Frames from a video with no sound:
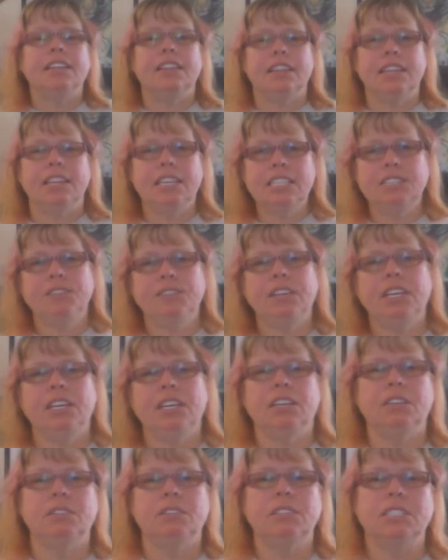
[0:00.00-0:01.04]
This
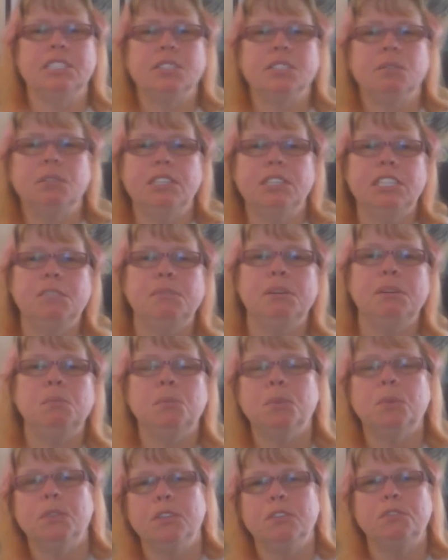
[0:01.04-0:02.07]
video is going to be
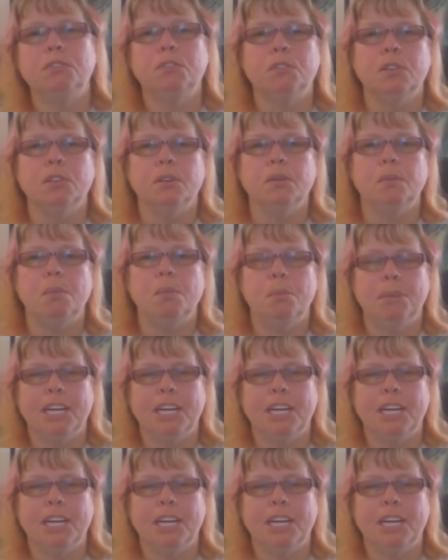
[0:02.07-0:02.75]
more for